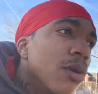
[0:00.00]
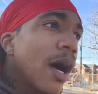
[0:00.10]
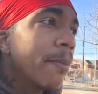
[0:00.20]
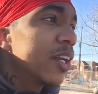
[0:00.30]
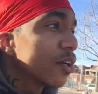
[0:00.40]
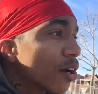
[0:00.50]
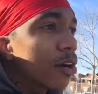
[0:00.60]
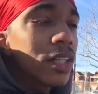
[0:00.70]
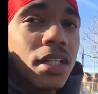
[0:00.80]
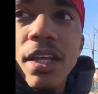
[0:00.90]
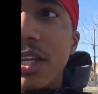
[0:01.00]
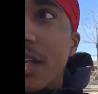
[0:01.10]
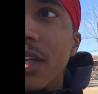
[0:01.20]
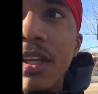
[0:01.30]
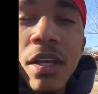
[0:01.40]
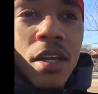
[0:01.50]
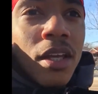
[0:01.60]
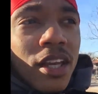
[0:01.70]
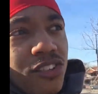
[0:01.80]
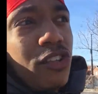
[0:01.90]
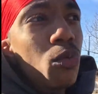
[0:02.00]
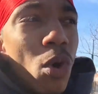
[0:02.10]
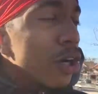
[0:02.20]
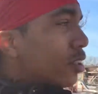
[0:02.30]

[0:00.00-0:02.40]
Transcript: I met a girl in there, and she worked